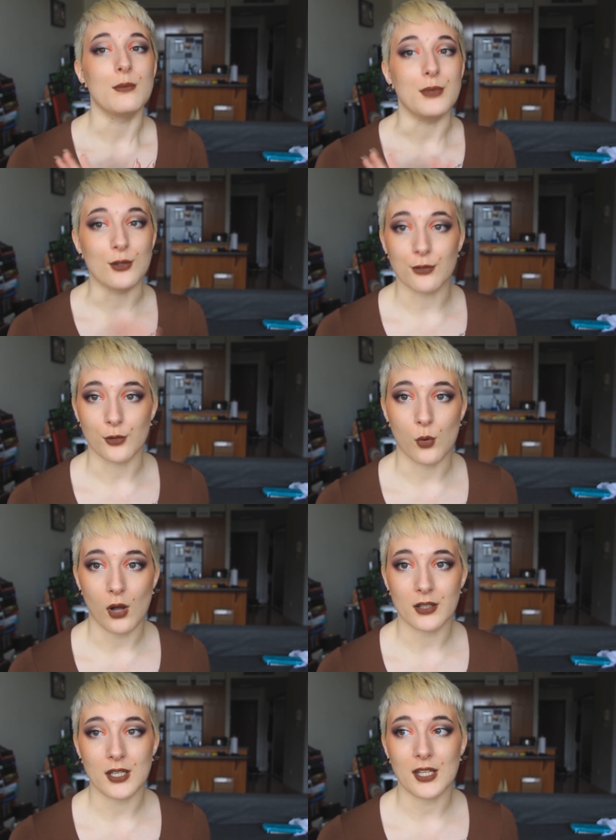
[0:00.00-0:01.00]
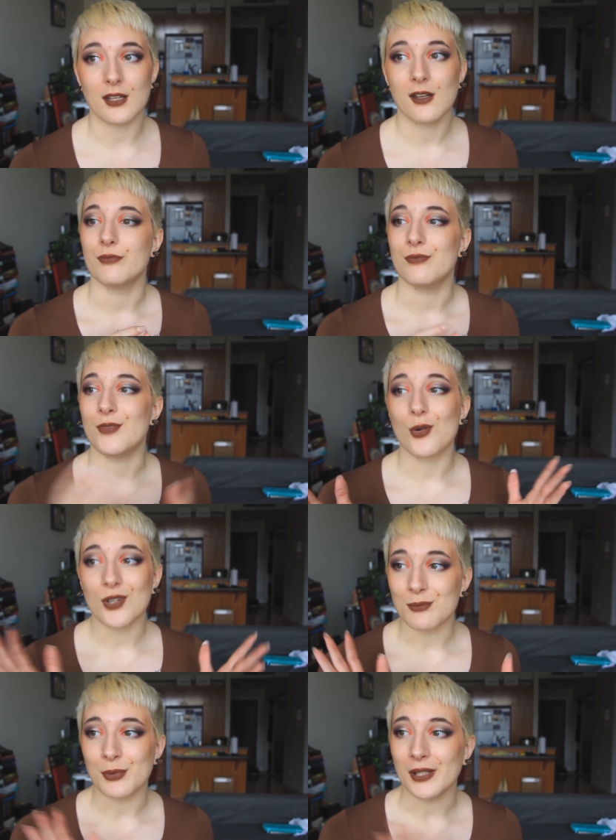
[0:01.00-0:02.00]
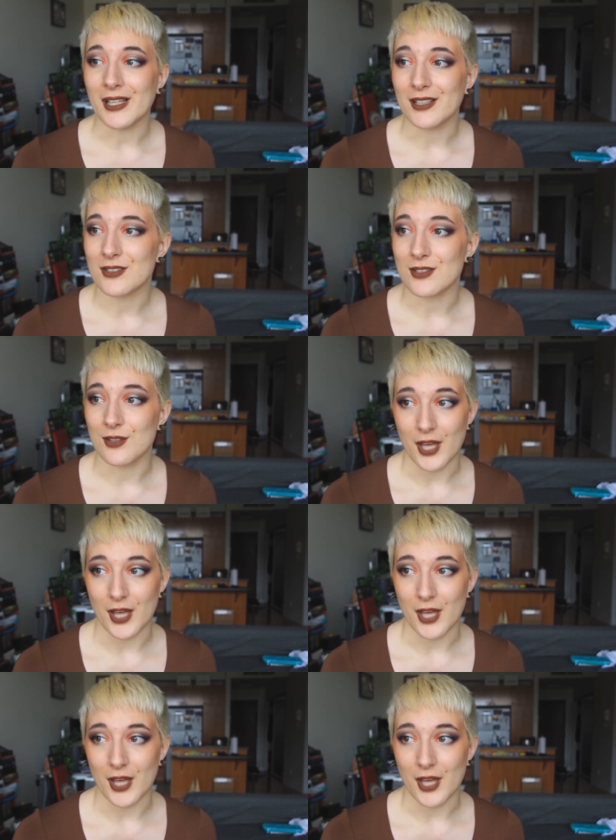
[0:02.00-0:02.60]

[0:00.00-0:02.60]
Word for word: Beautiful quality, no complaints.